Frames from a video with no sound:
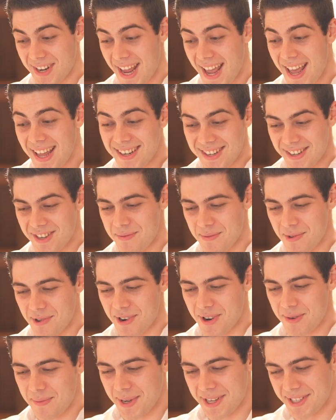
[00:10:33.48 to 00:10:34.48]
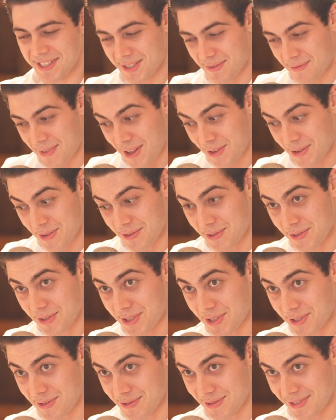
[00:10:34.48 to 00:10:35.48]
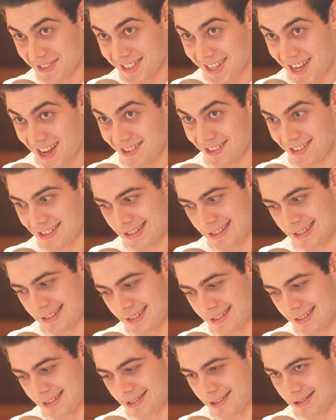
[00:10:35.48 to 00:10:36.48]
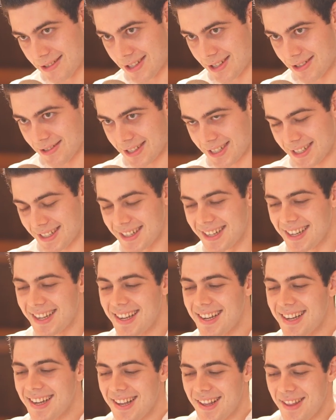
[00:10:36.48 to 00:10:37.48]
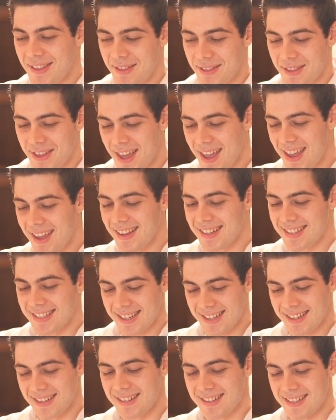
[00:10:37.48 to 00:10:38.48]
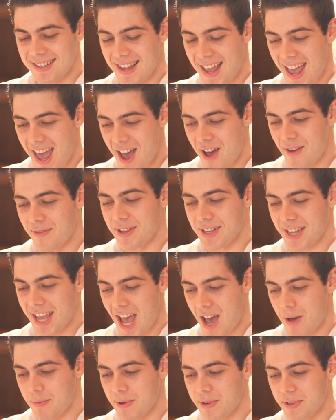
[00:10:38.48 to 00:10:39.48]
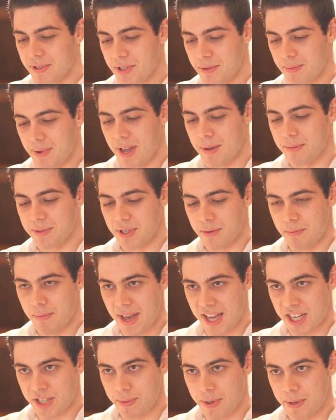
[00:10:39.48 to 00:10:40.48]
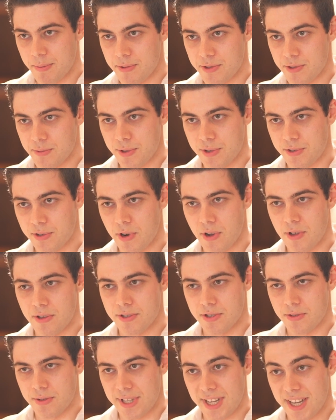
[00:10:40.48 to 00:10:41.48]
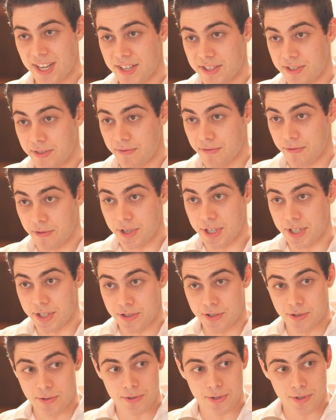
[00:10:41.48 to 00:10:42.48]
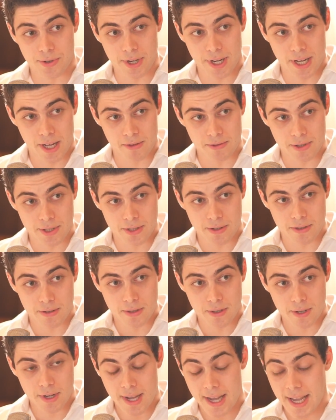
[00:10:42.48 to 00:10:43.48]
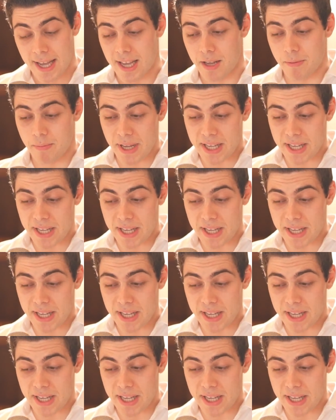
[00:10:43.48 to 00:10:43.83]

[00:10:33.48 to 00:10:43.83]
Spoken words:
hand anymore because the value of the reserves went down because it's in their own token. They didn't have the capital to be able to match people's withdrawals, so they had to freeze user accounts. And